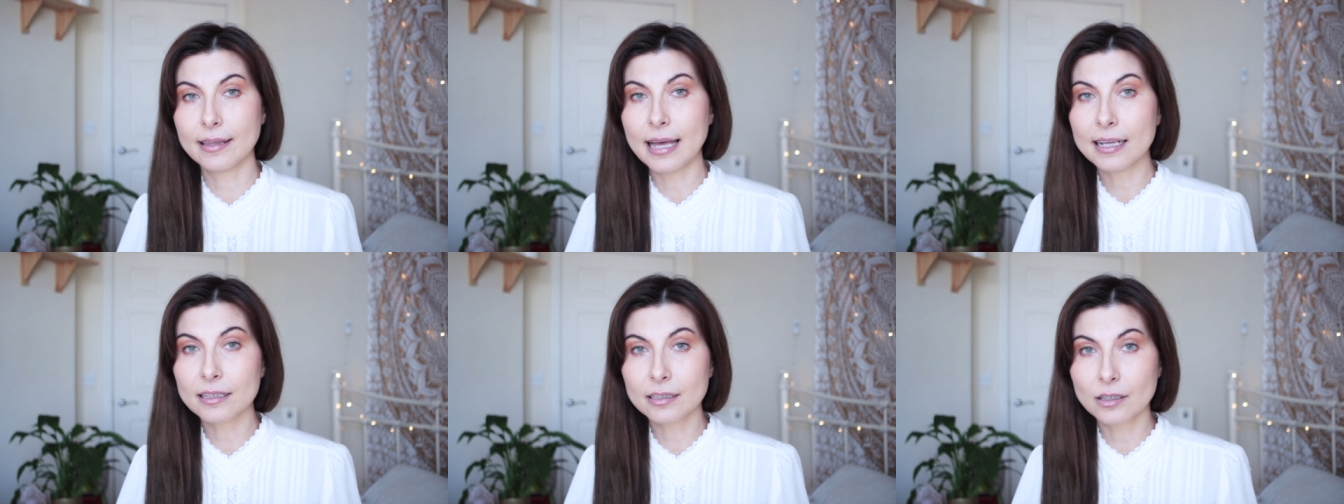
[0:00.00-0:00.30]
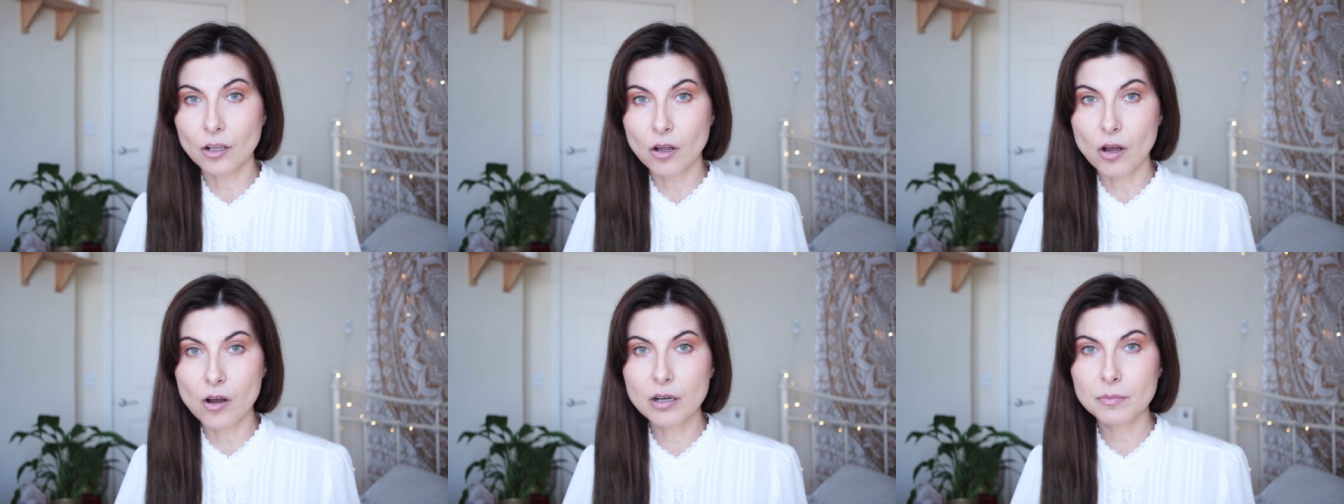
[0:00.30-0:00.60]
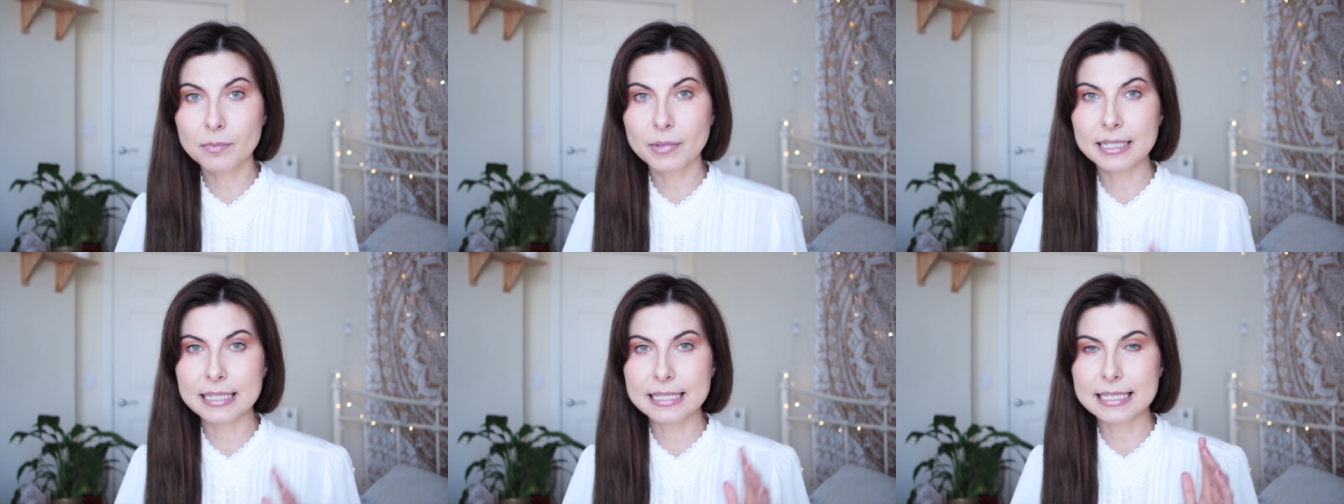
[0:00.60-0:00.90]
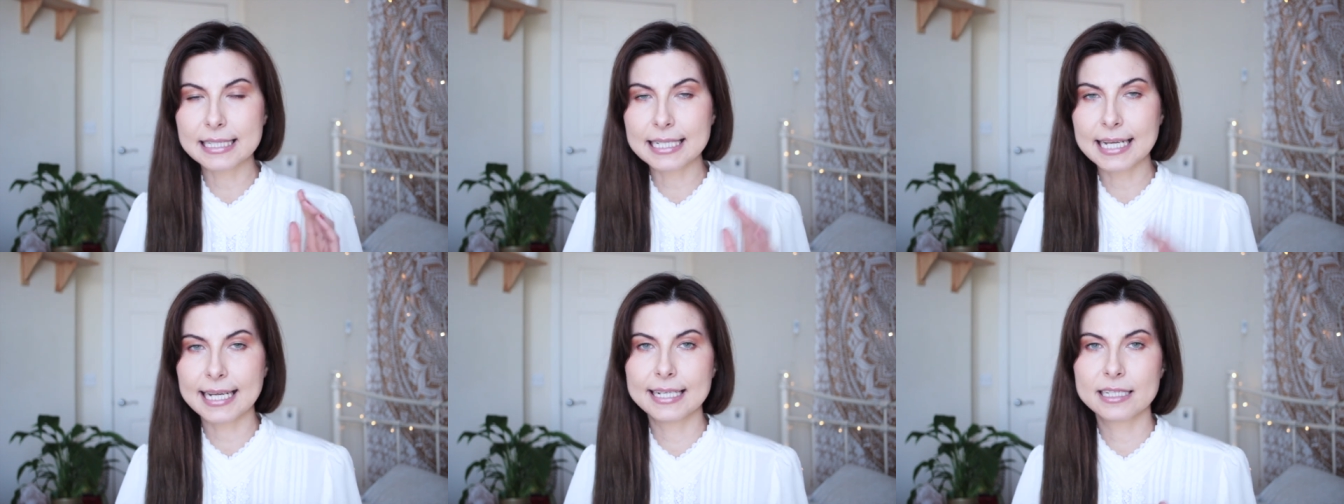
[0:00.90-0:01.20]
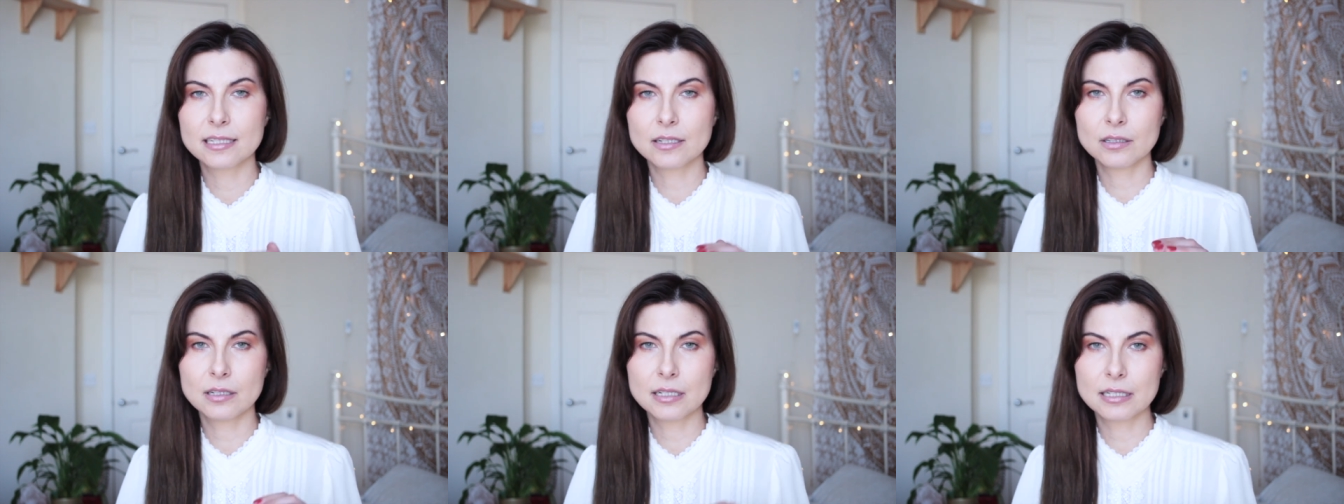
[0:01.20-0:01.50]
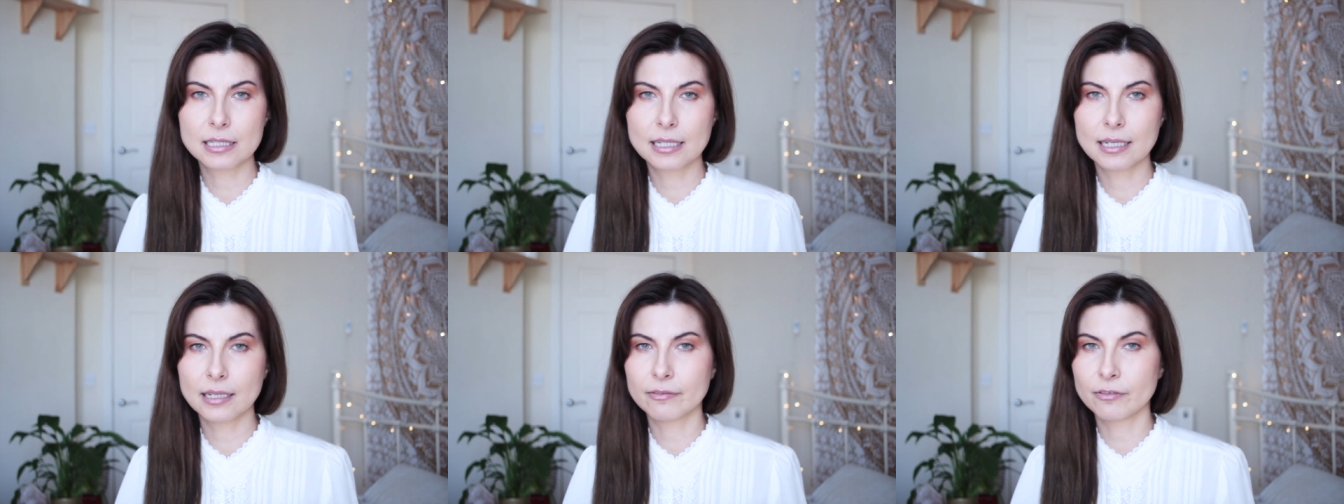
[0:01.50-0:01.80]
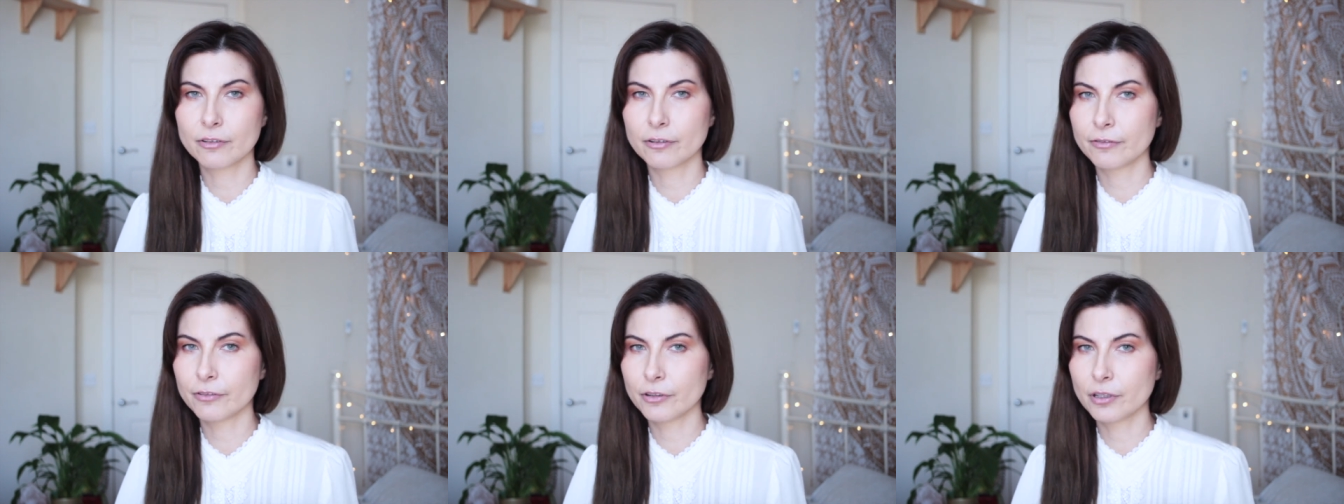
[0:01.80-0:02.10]
that long, but it stays on the skin
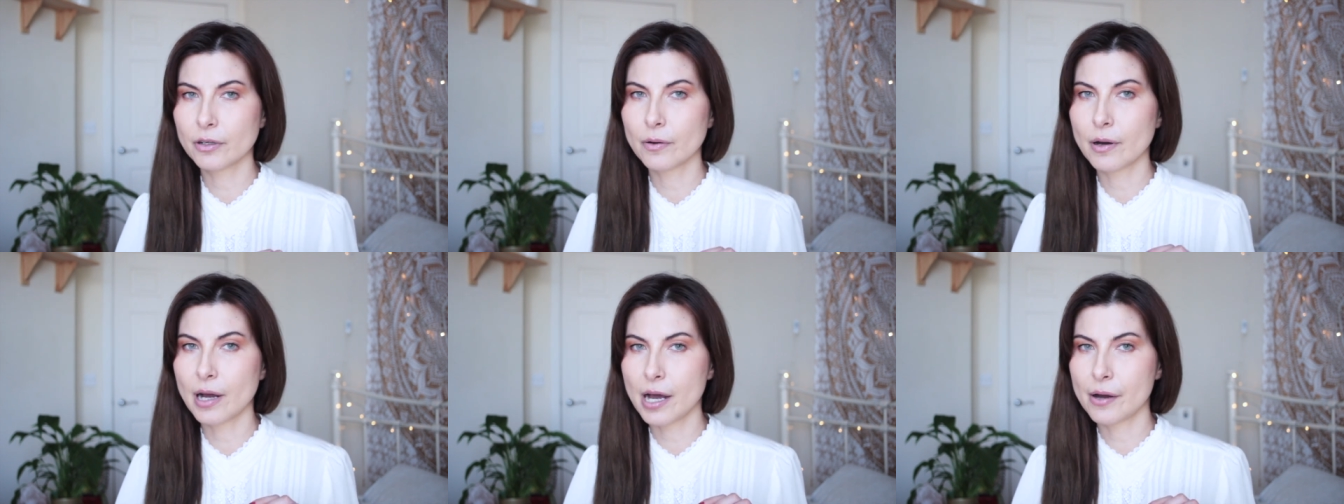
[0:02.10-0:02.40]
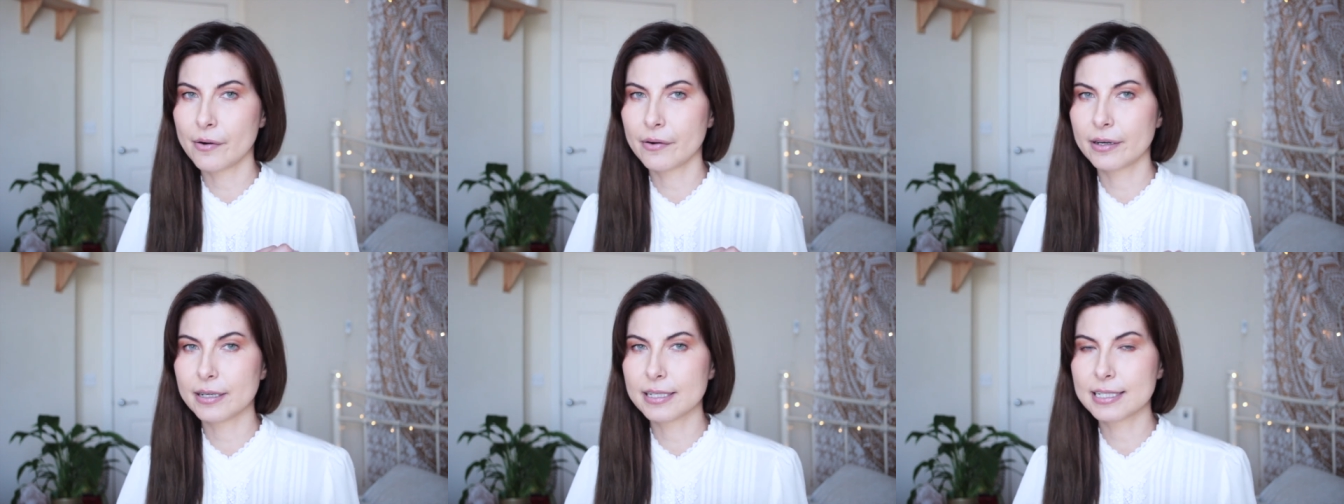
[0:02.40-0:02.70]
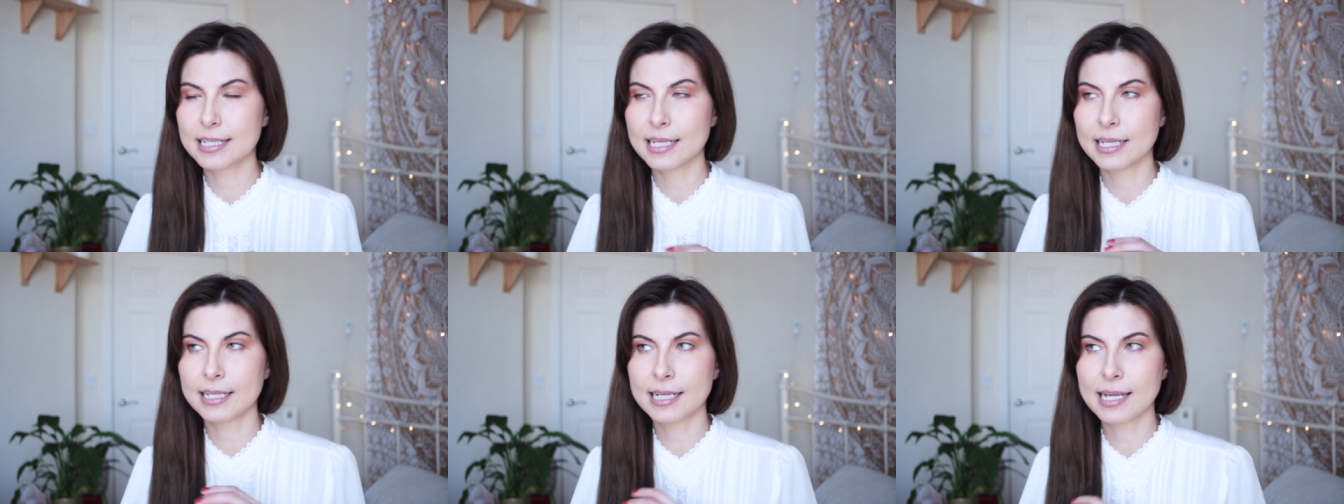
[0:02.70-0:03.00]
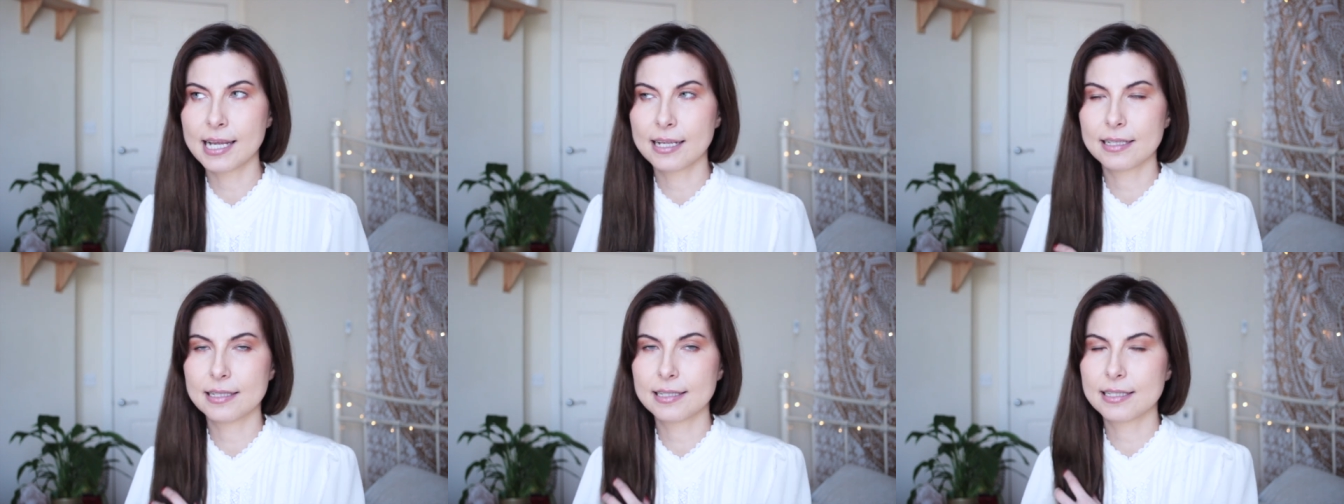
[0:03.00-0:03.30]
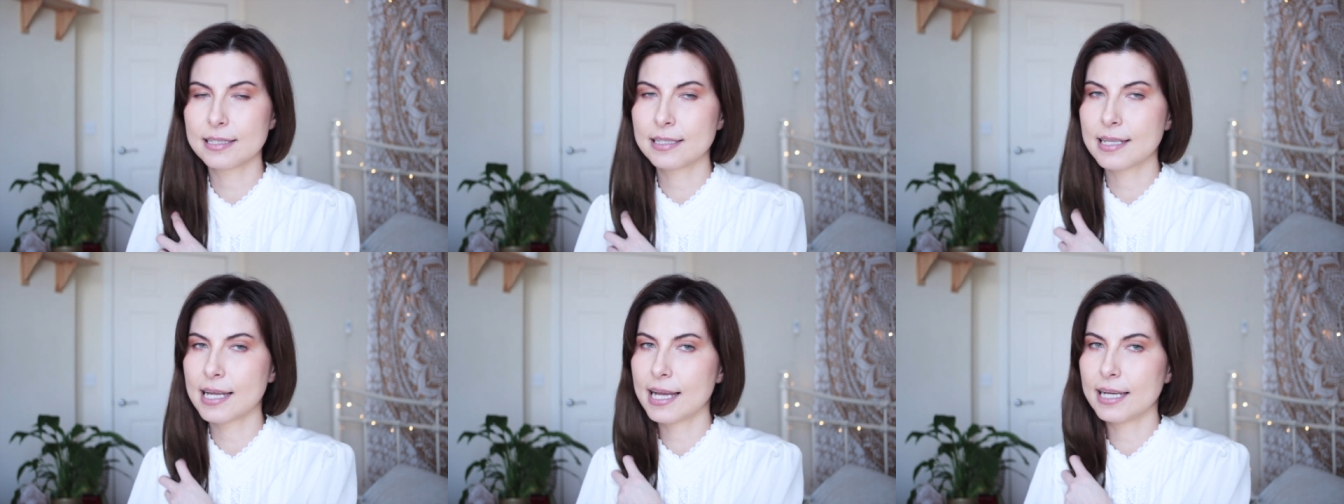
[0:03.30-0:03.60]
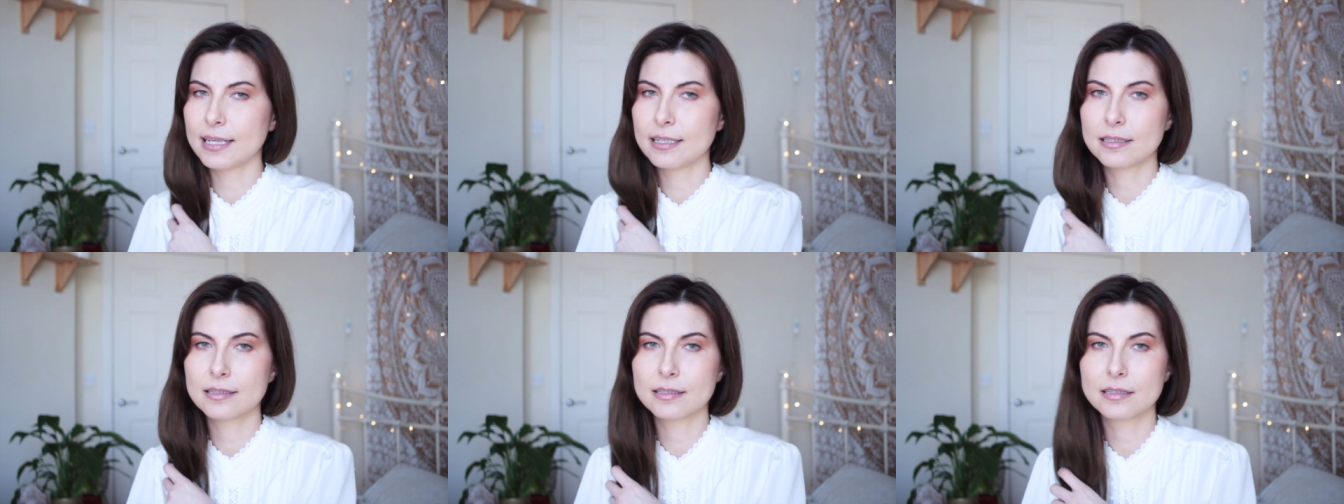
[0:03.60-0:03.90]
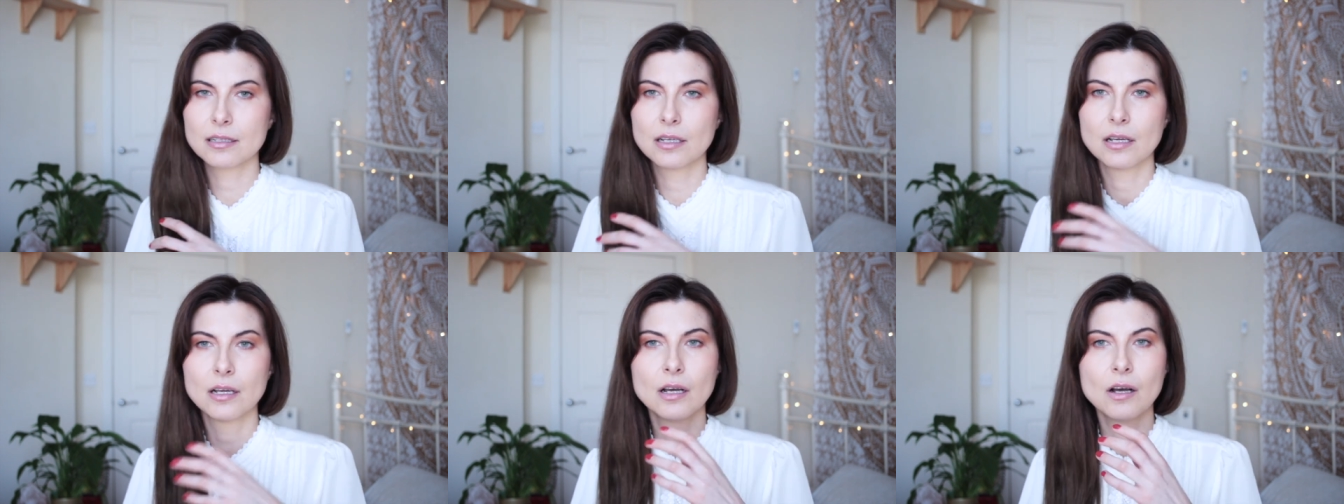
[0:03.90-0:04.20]
for a few hours, and then it
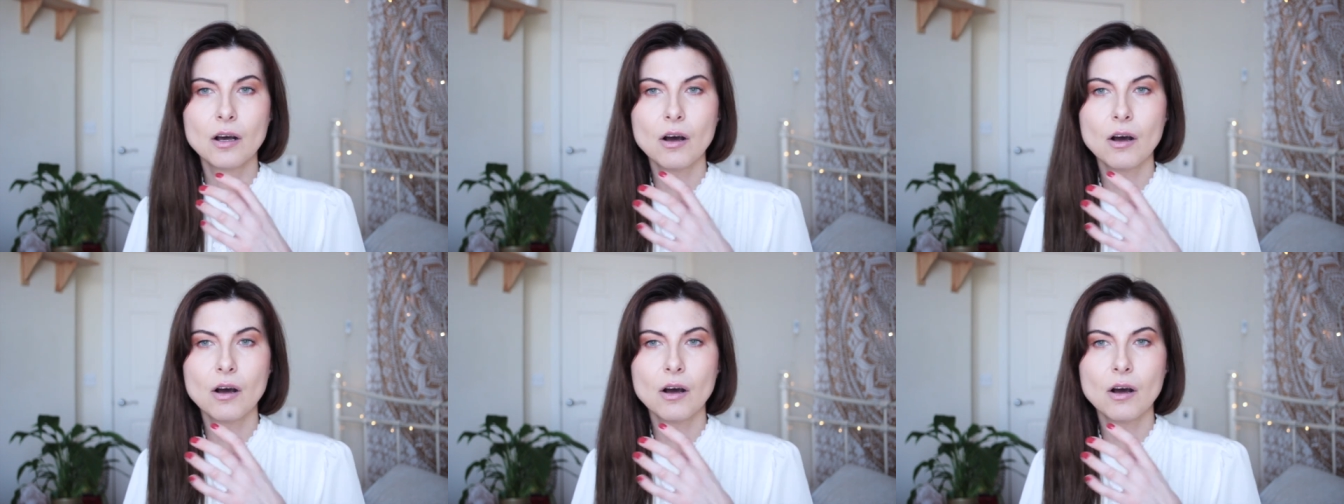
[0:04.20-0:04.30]
stays